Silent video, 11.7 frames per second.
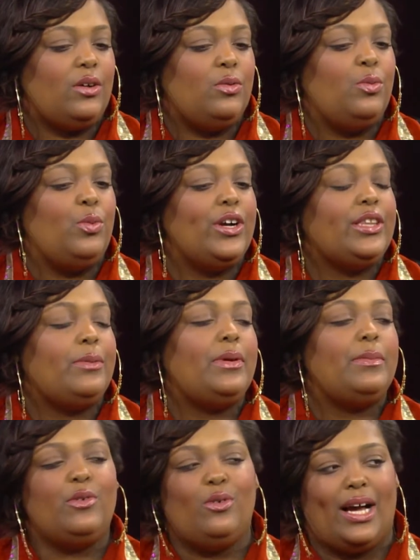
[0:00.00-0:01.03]
we're the
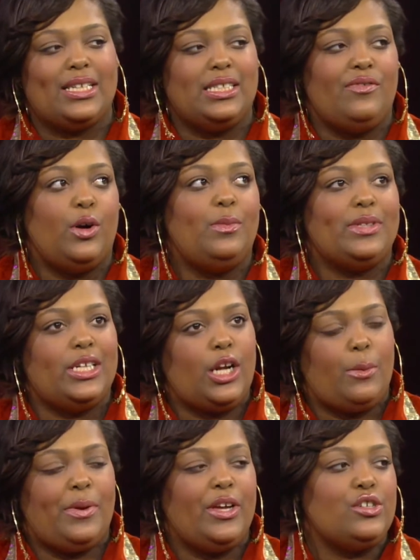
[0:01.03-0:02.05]
people who actually vote, but then
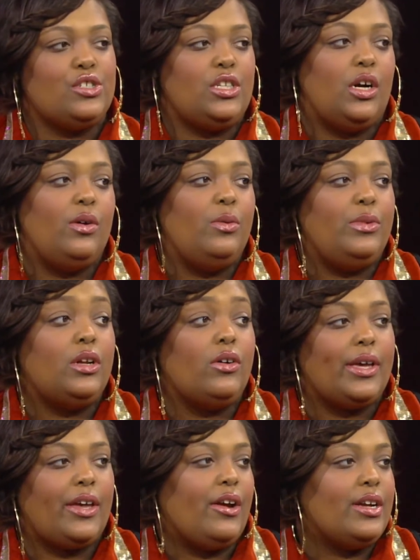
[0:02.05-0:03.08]
our peers don't, and we don't
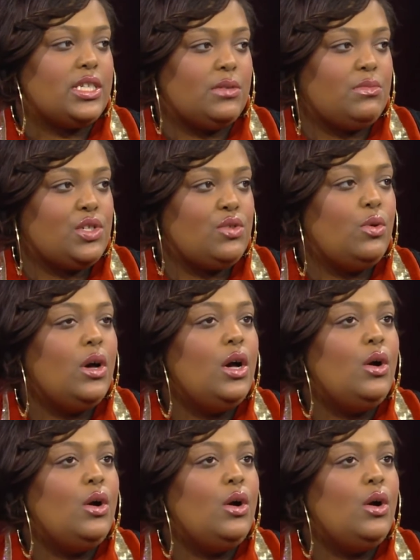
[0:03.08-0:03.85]
encourage them to,